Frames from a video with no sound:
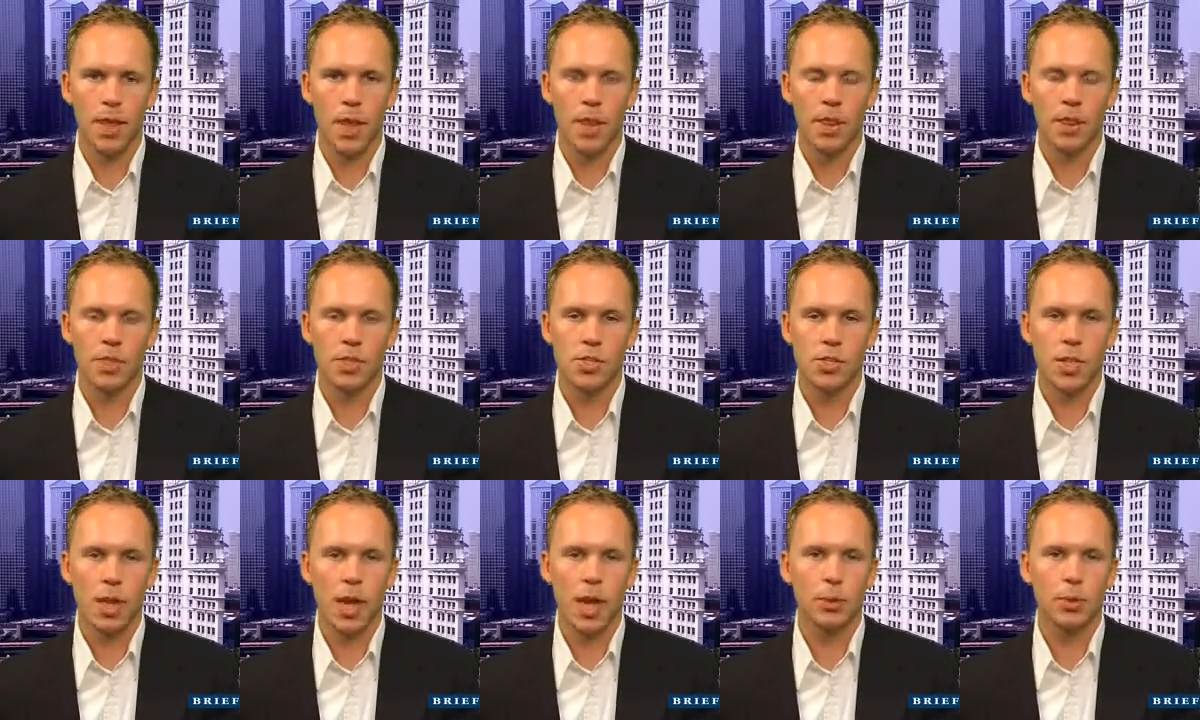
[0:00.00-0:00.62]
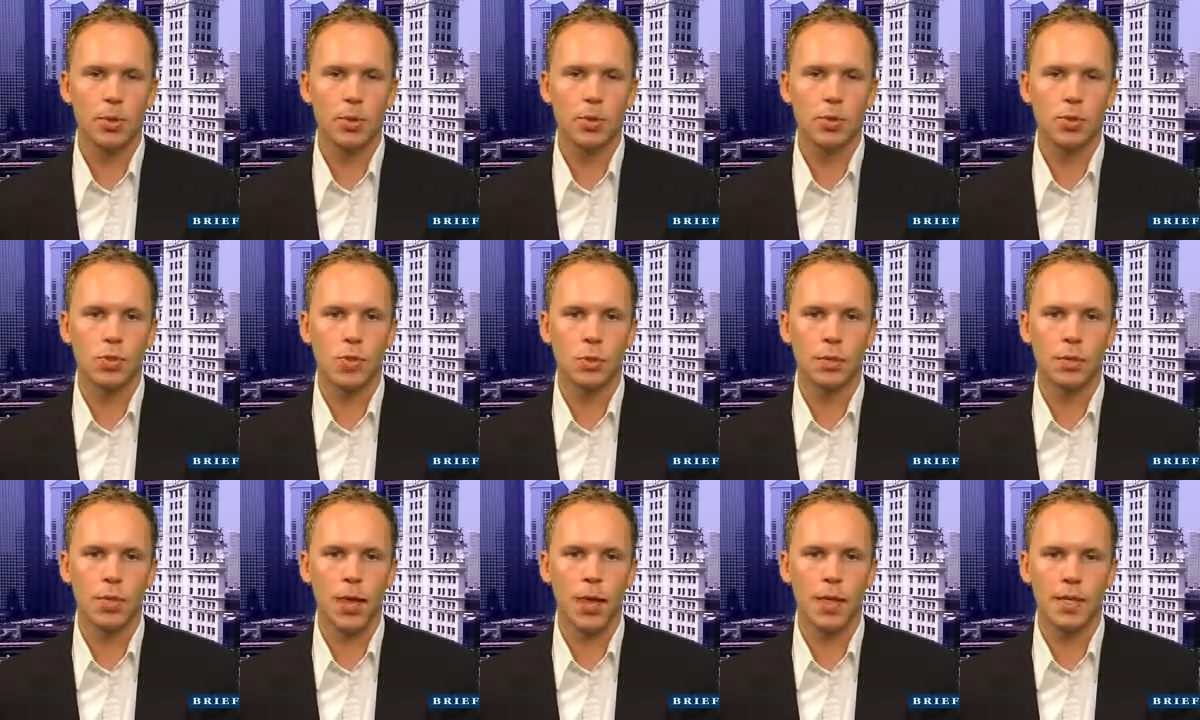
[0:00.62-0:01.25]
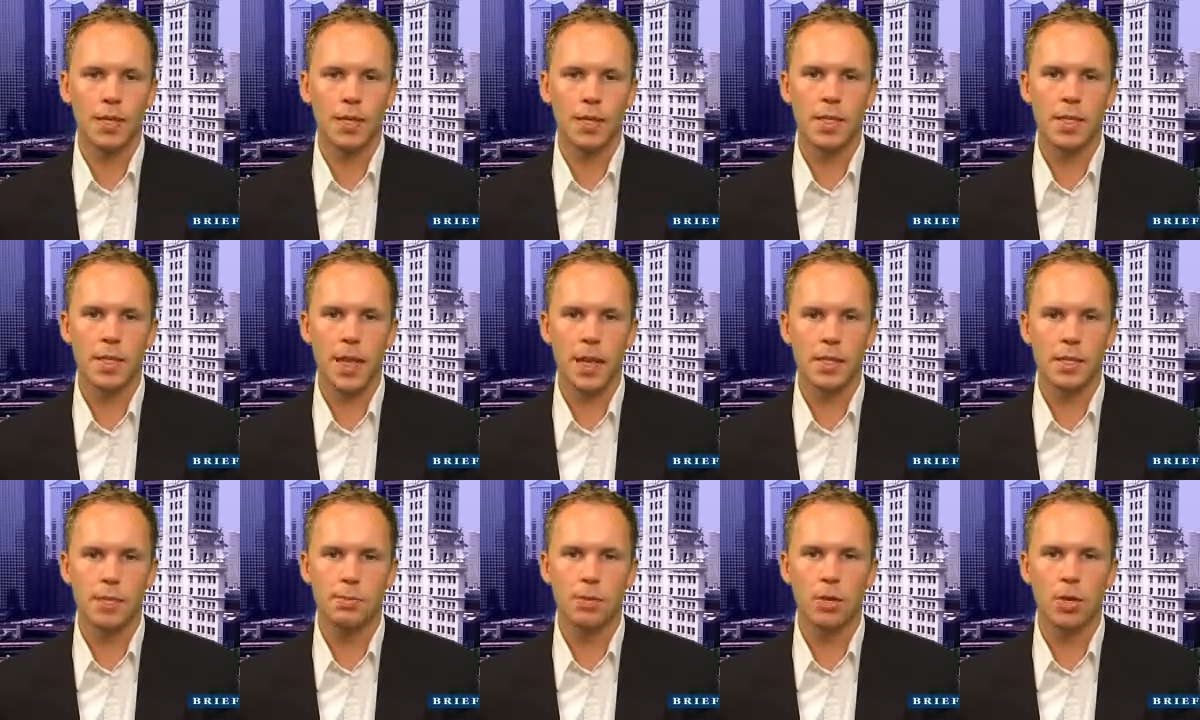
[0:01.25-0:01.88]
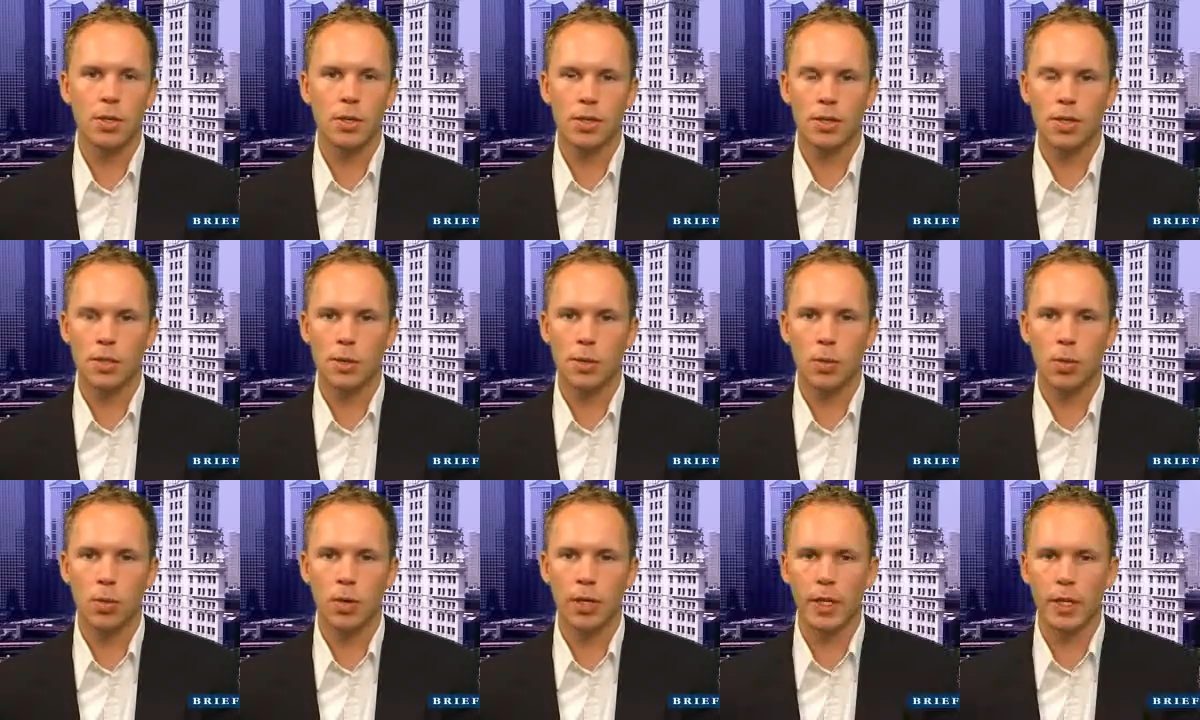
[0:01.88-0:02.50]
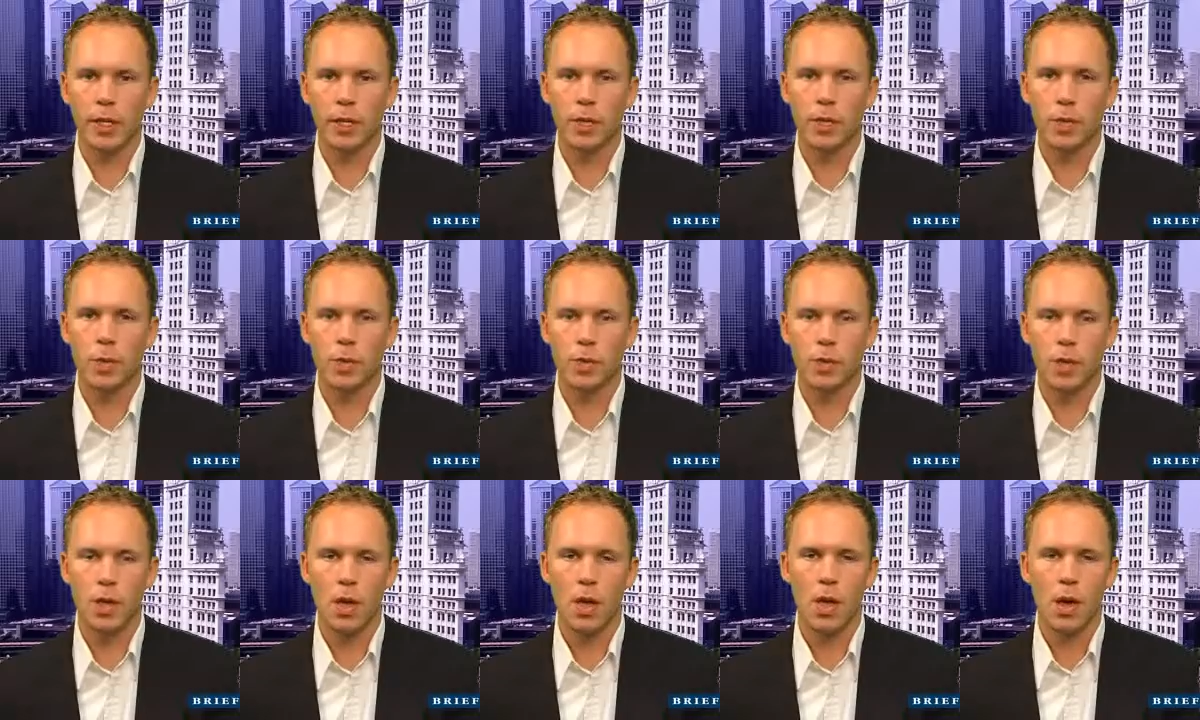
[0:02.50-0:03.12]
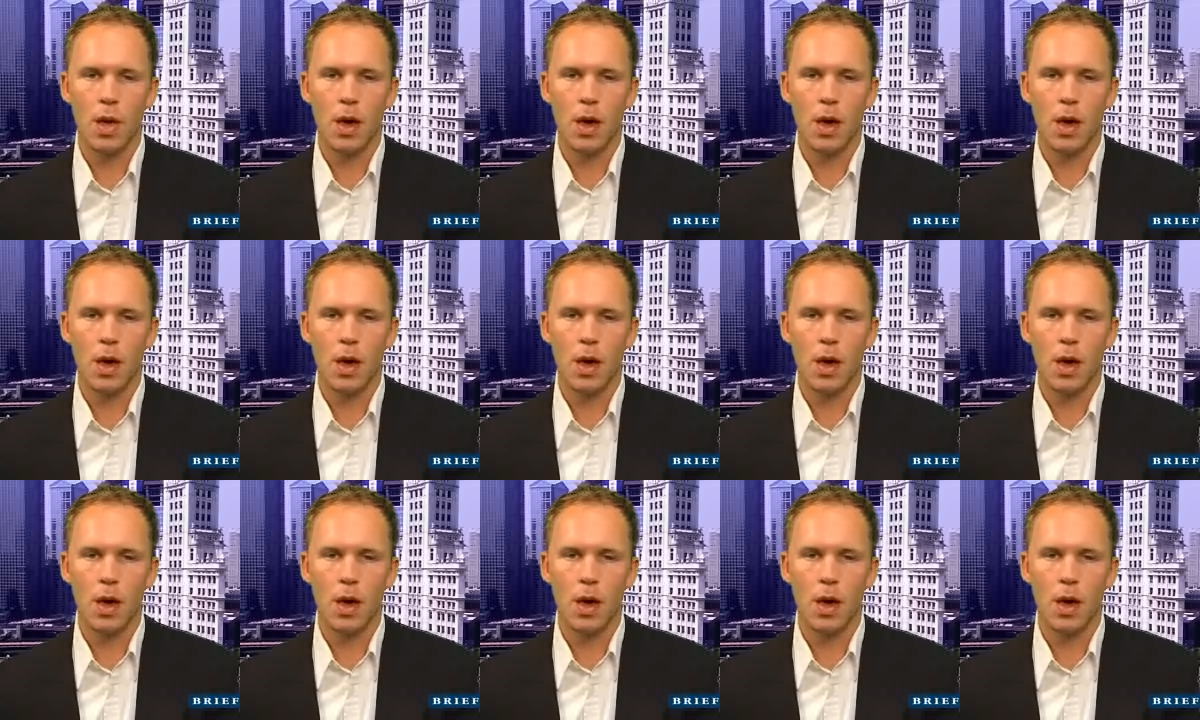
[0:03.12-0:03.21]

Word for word: The July Producer Price Index brought disappointing news.